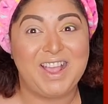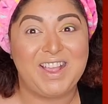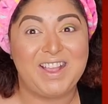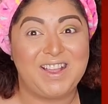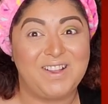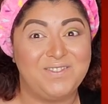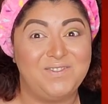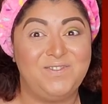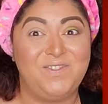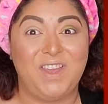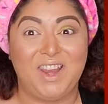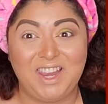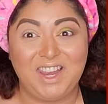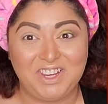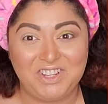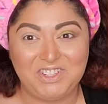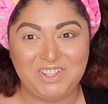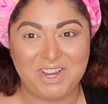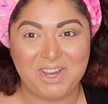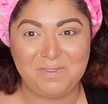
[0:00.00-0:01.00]

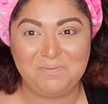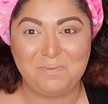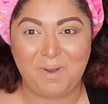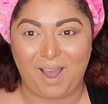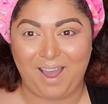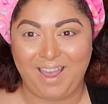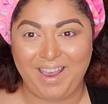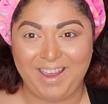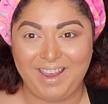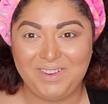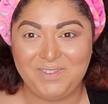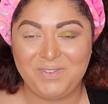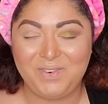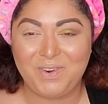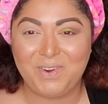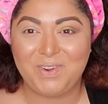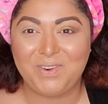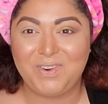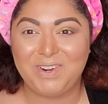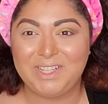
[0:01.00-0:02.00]
finishing buying for
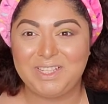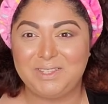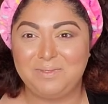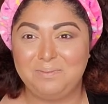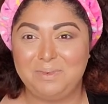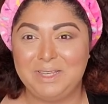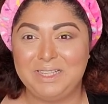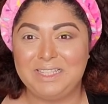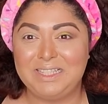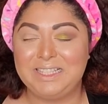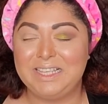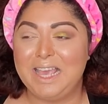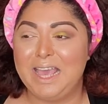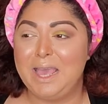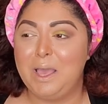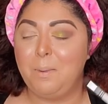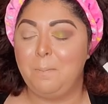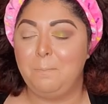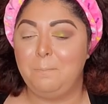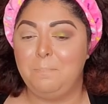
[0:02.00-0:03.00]
Christmas,
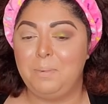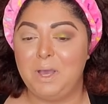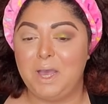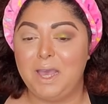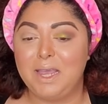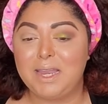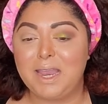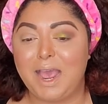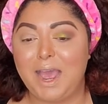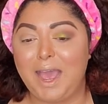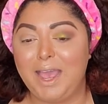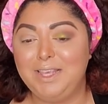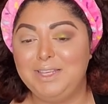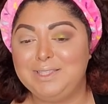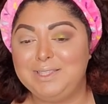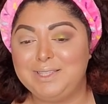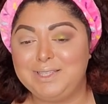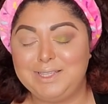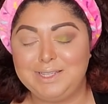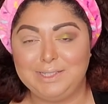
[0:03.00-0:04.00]
but I
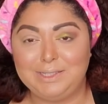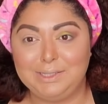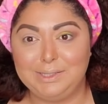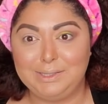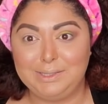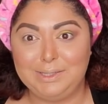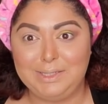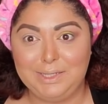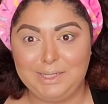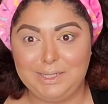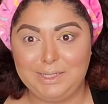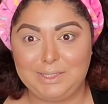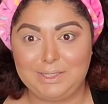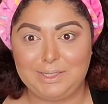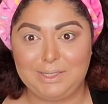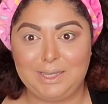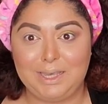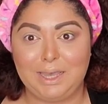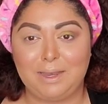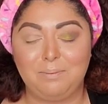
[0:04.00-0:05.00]
still need to
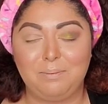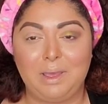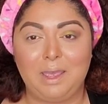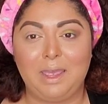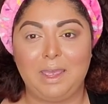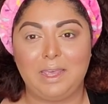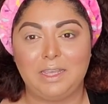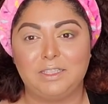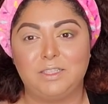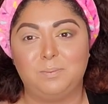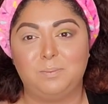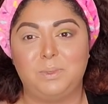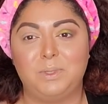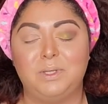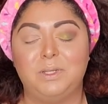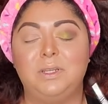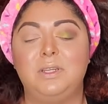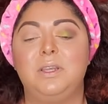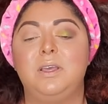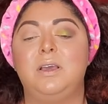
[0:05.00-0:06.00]
get my husband
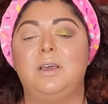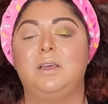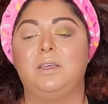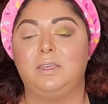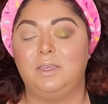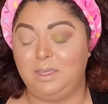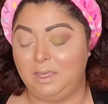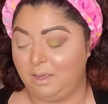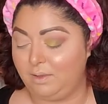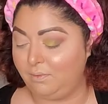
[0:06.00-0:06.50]
a gift.